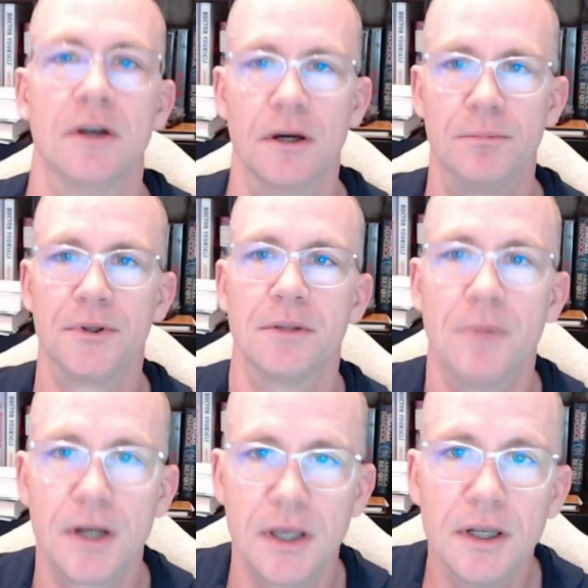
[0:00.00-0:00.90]
put the
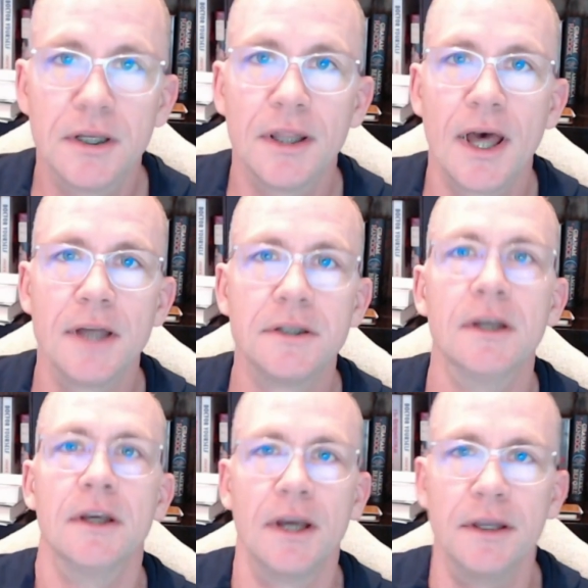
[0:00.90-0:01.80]
money into that,
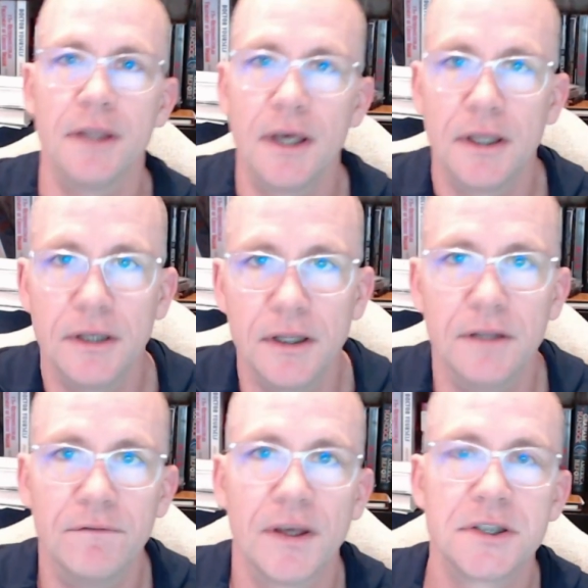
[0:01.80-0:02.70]
and then
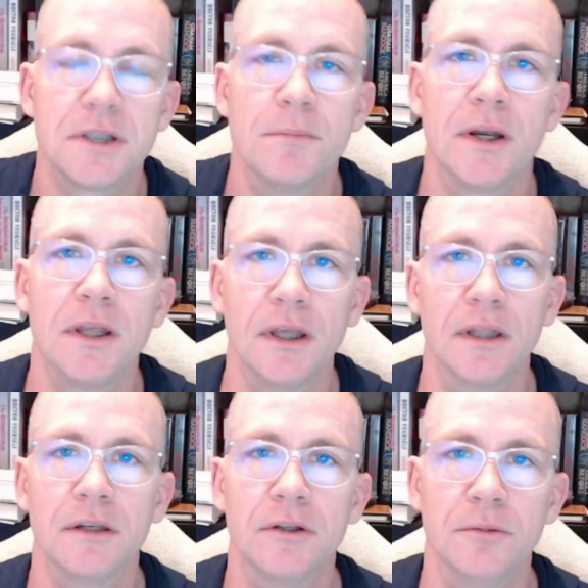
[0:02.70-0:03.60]
invest the money
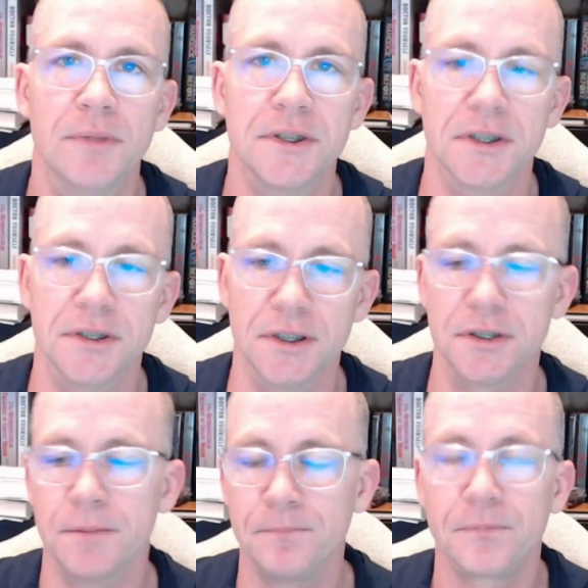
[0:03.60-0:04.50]
into businesses.
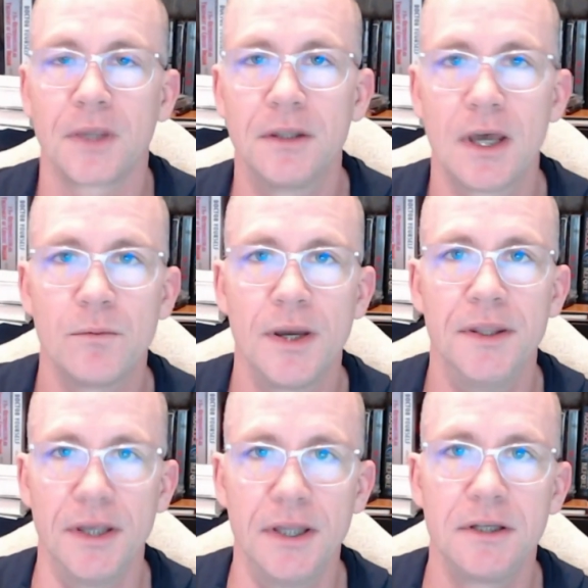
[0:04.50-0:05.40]
That way
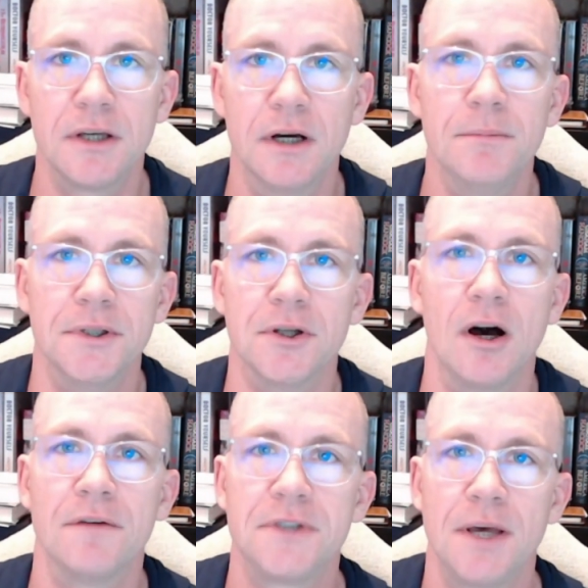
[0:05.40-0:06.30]
the income is
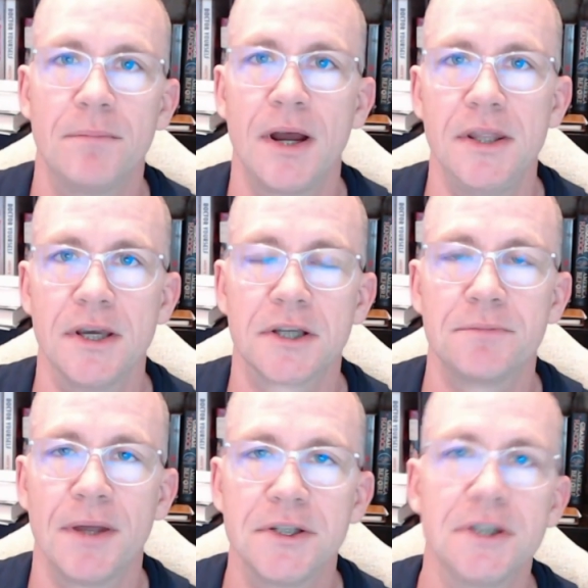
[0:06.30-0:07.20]
offset by the
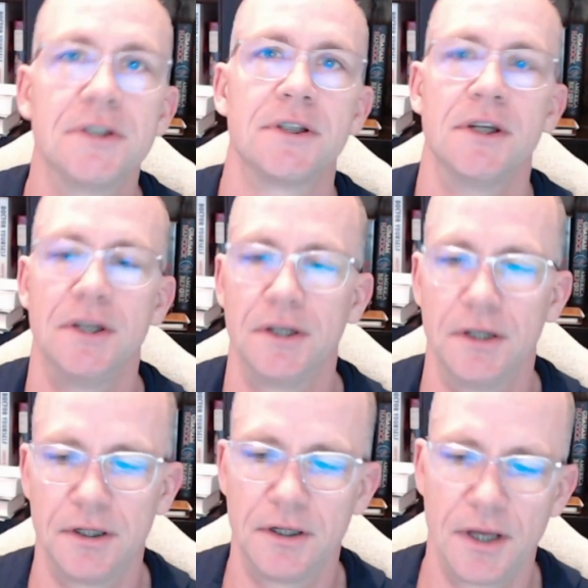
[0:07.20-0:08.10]
expenses,
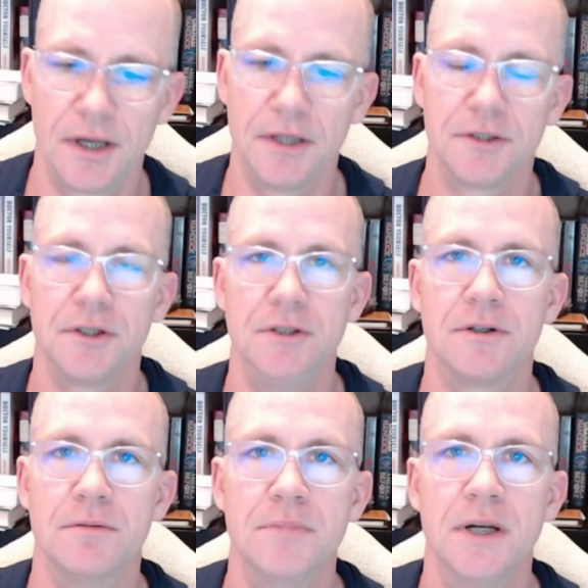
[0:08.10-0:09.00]
and so you
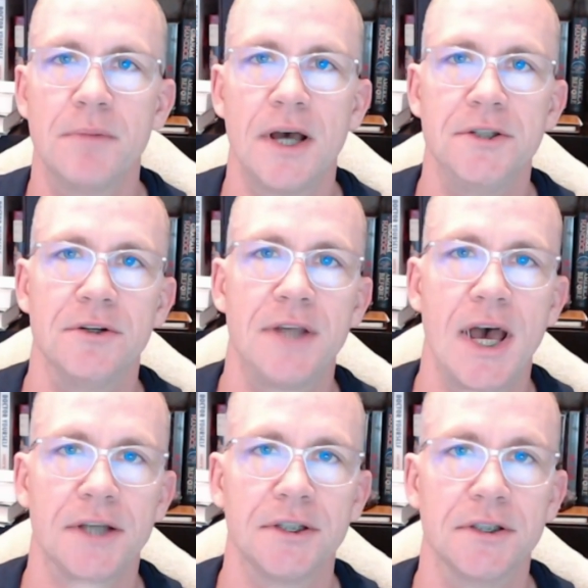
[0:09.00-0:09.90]
can minimize your
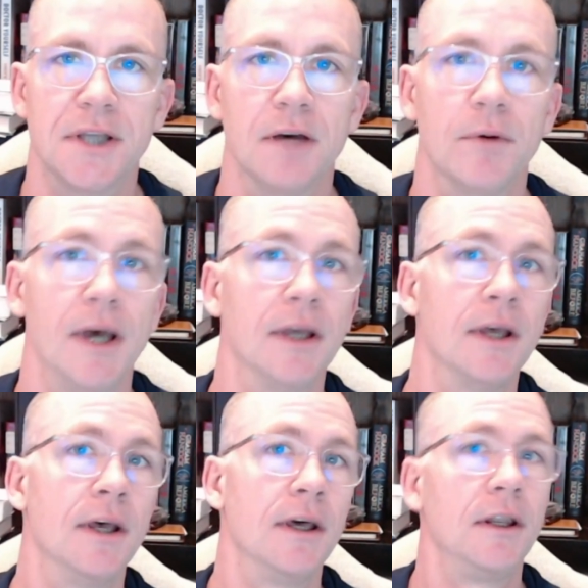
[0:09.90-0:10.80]
taxes that way.
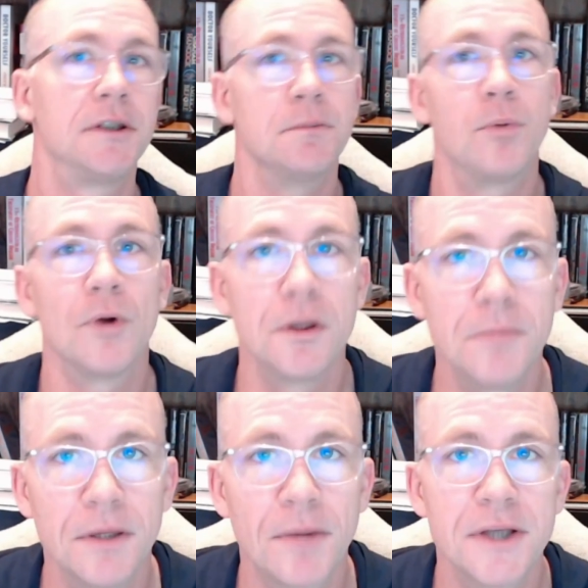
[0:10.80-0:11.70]
And it's important to
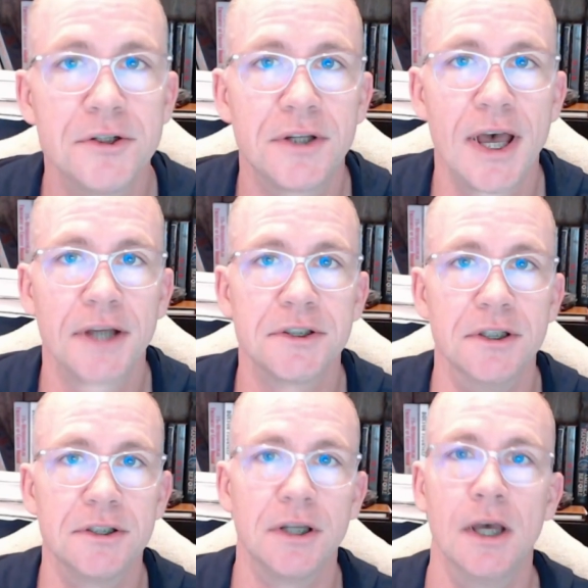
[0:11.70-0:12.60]
minimize your
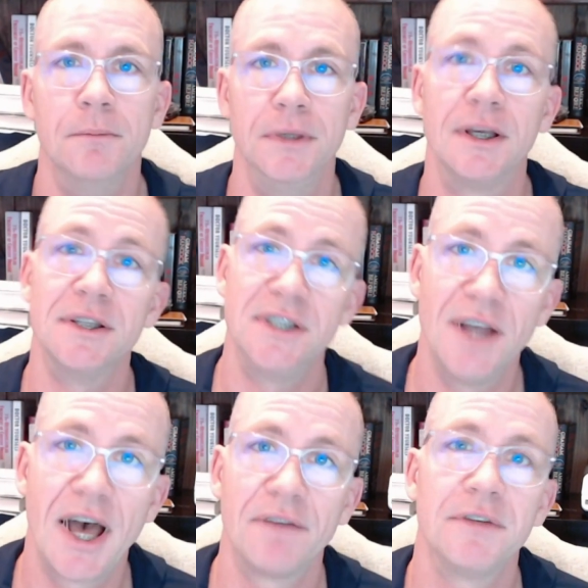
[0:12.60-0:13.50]
taxes because you
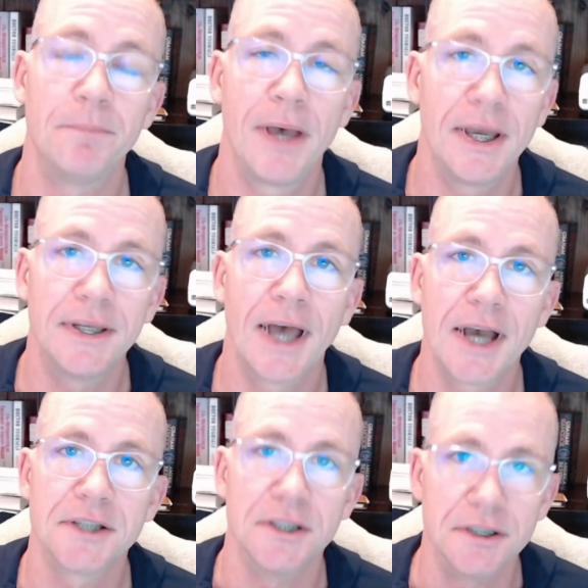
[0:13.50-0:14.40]
have to pay
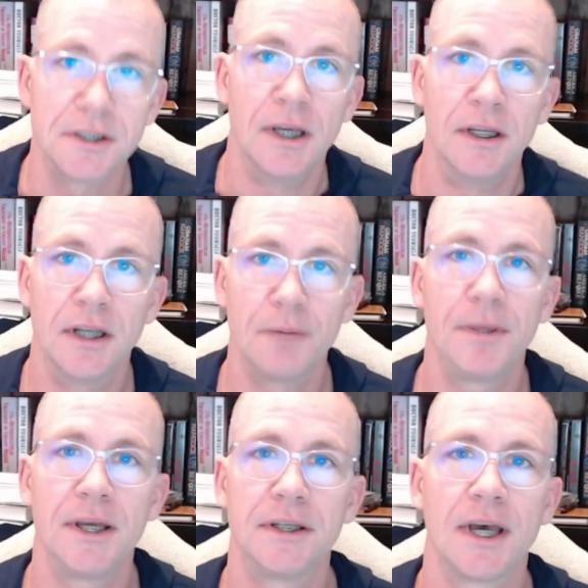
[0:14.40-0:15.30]
taxes. Not
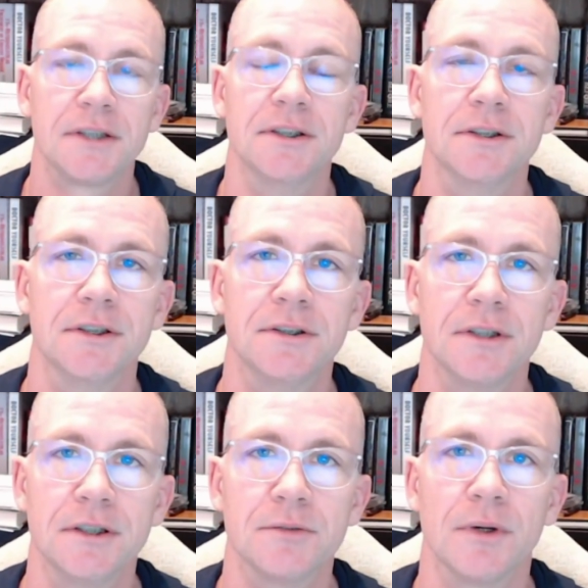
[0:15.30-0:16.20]
paying taxes
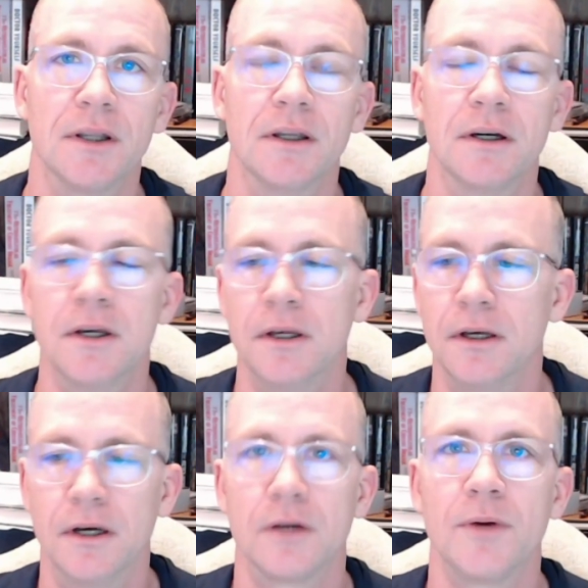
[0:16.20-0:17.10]
is one of
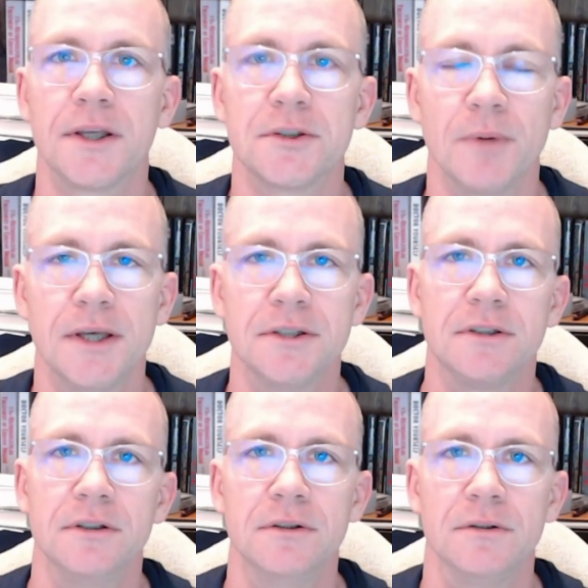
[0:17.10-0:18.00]
the quickest ways
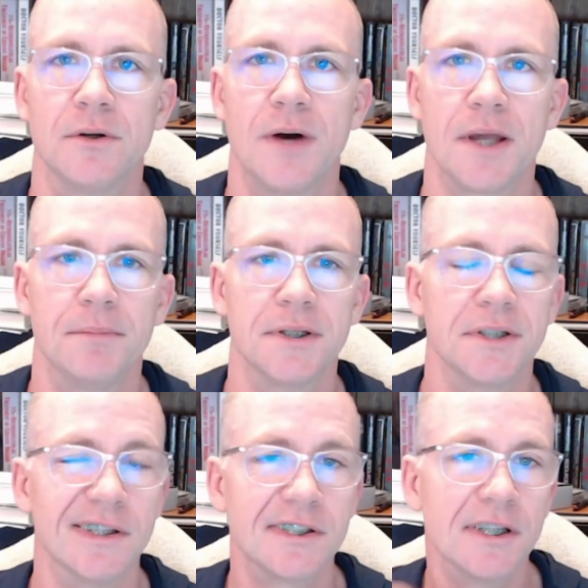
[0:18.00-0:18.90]
to go out of
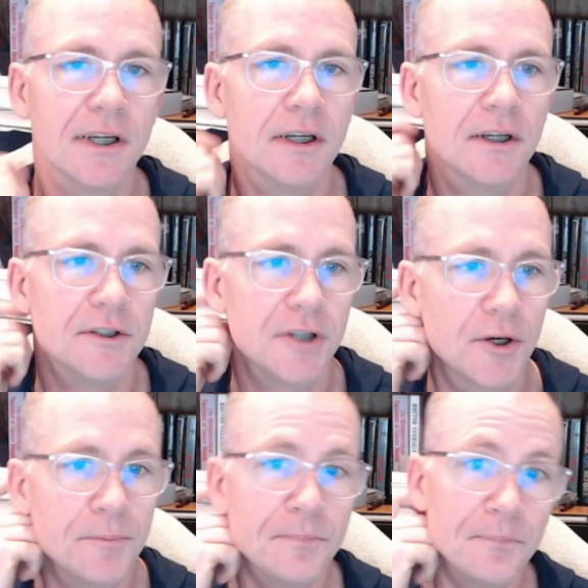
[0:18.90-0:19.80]
business. So